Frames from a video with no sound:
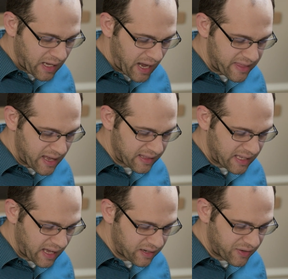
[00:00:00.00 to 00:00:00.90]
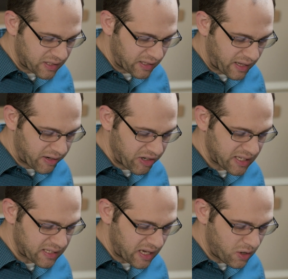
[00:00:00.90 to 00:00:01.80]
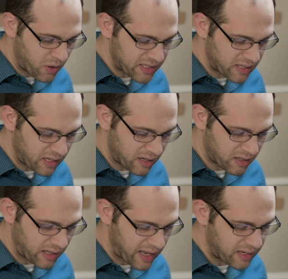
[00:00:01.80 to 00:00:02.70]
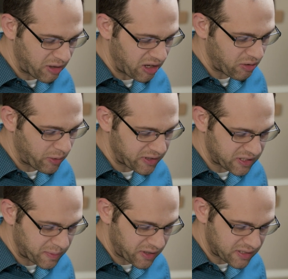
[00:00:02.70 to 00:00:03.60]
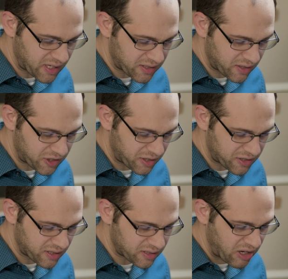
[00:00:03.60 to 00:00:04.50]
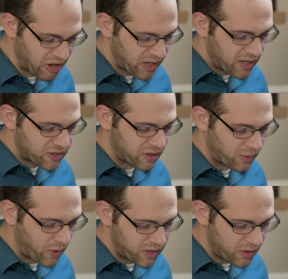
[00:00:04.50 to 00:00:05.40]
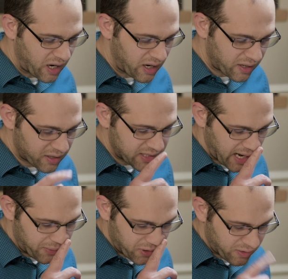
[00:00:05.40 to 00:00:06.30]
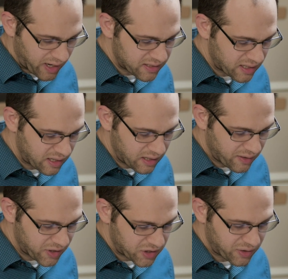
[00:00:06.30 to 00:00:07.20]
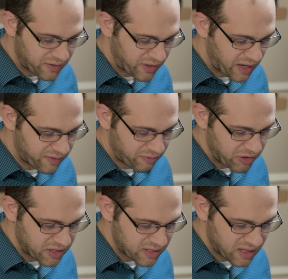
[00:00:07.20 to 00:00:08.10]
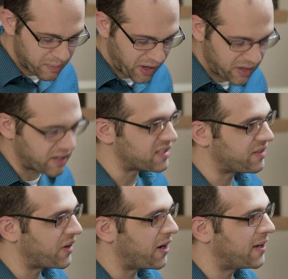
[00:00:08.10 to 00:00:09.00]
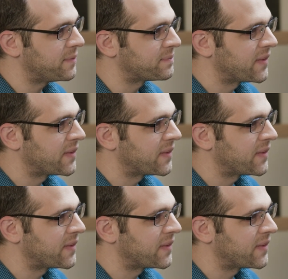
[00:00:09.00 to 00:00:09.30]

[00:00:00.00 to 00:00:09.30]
And then at the end of the letter, he says, "He who has an ear, let him hear what the Spirit says to the churches. To the one who conquers, I will grant to eat of the tree of life, which is in the paradise of God."